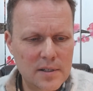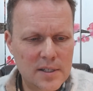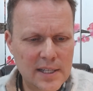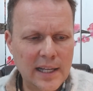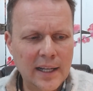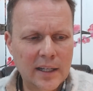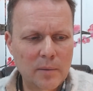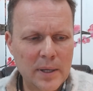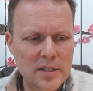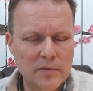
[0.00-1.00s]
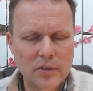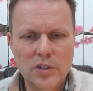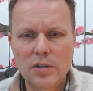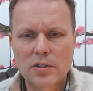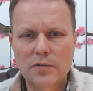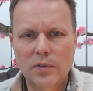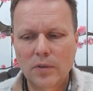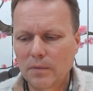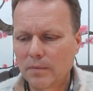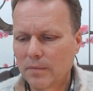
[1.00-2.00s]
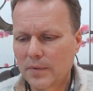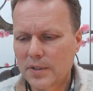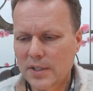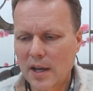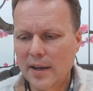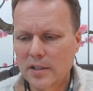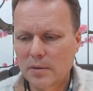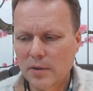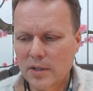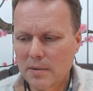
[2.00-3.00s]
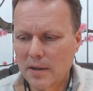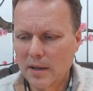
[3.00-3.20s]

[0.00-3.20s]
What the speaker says: silly little bits of unuseful science, because